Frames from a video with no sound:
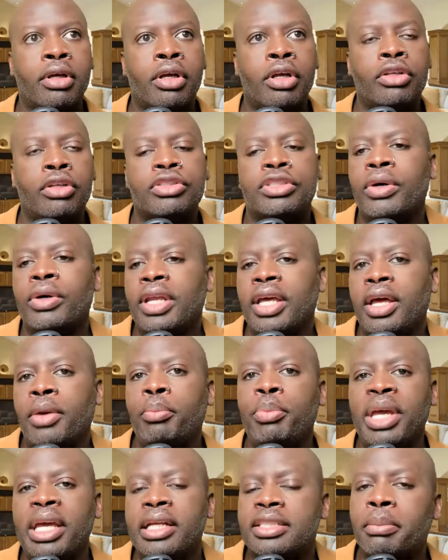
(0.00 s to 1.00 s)
So then,
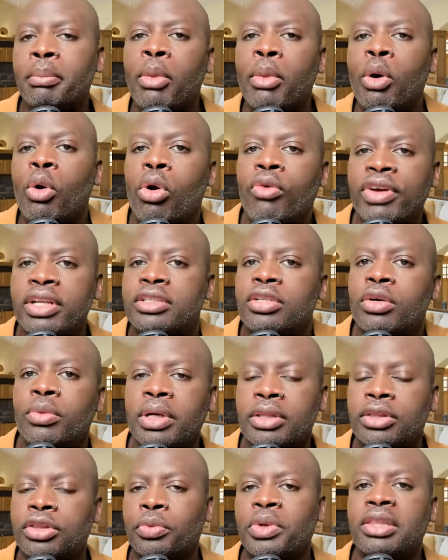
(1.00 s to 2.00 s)
bitch, move into a
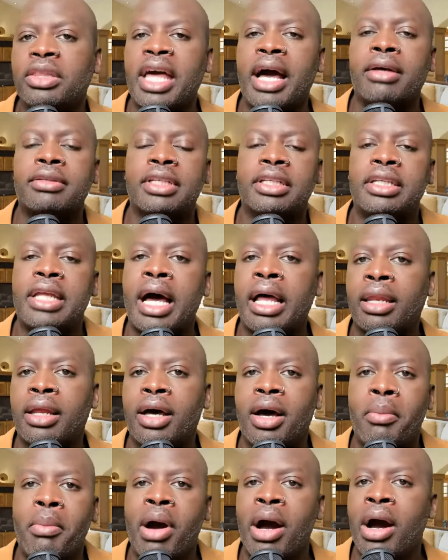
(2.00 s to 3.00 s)
three thousand dollar
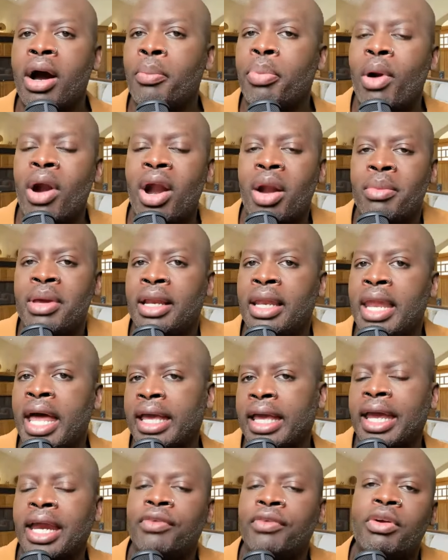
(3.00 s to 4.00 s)
a month apartment
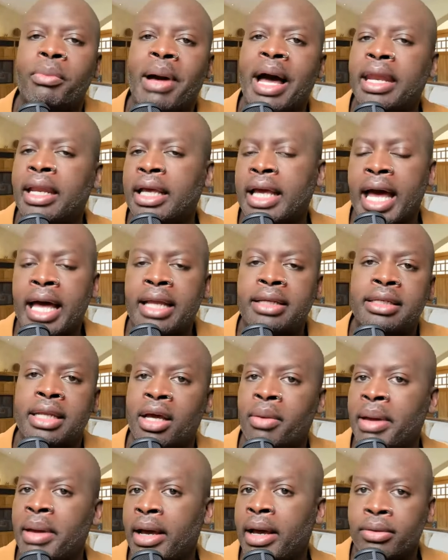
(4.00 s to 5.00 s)
like everybody
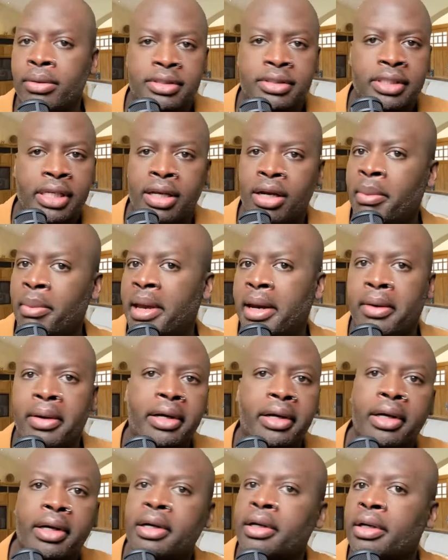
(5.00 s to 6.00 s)
goddamn else in
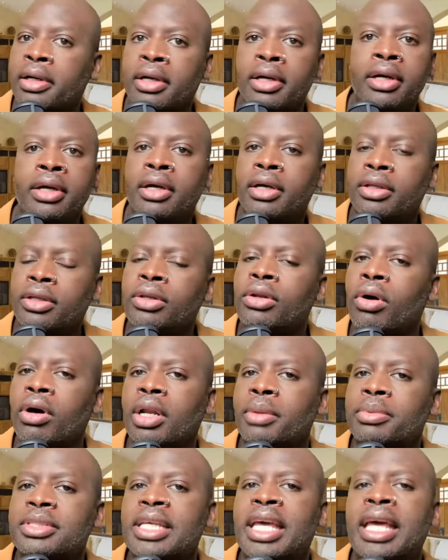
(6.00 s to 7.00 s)
America. You know what
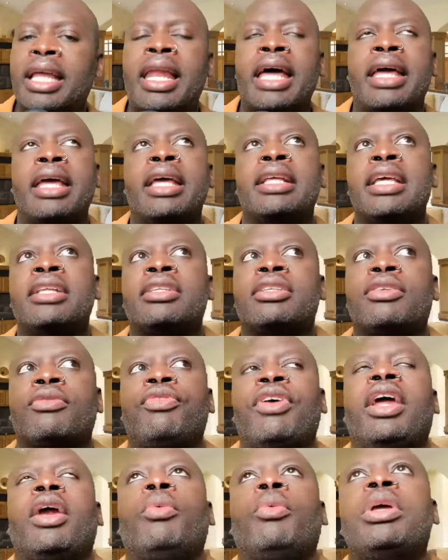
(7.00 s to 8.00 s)
I'm saying? Like, it, it's
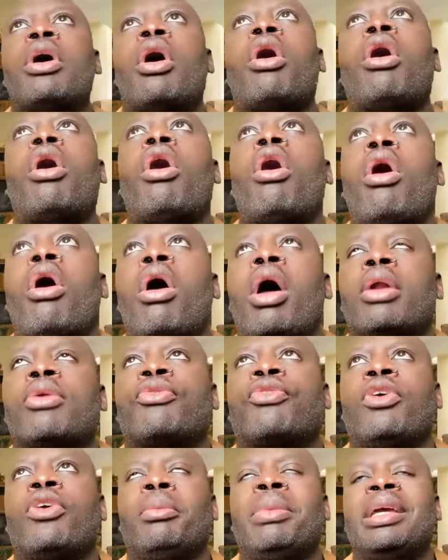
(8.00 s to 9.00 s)
very hard
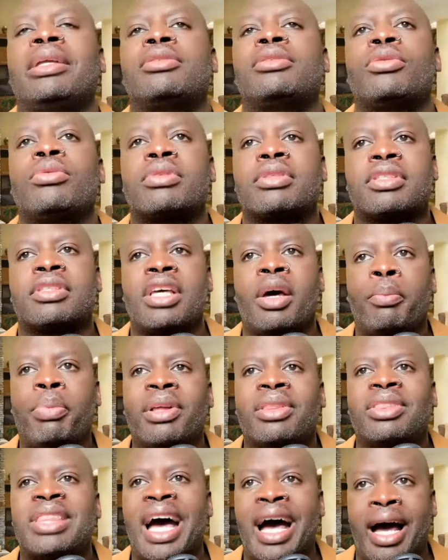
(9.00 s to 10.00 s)
for me to
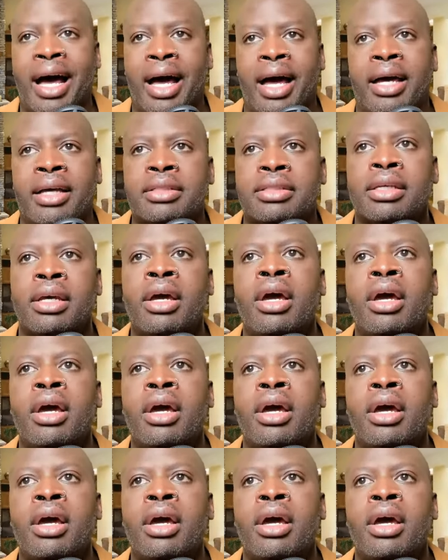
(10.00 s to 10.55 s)
sympathize